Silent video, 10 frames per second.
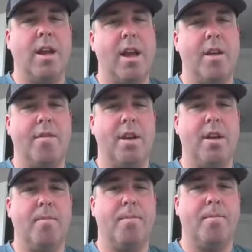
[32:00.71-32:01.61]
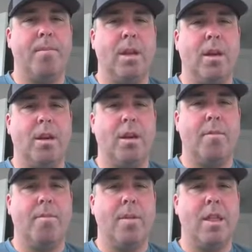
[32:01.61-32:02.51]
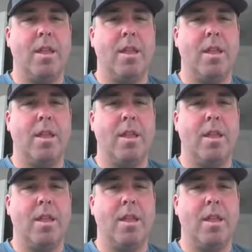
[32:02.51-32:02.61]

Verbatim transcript: you know, not having him, uh,